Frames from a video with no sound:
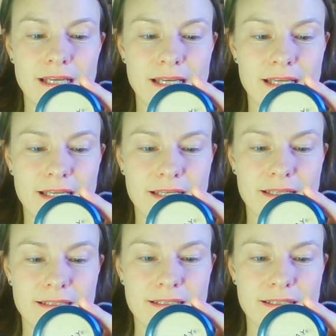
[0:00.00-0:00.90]

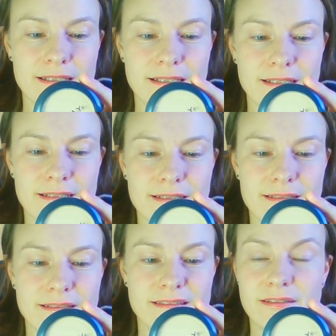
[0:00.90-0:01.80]
and it
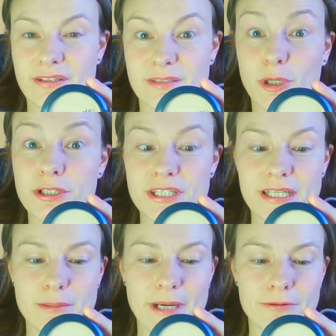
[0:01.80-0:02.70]
is the Smart
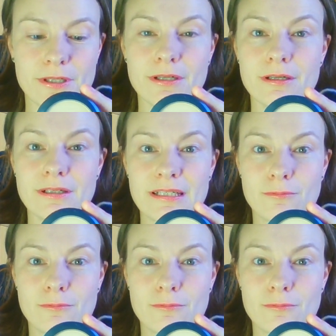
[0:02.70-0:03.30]
Shade powder.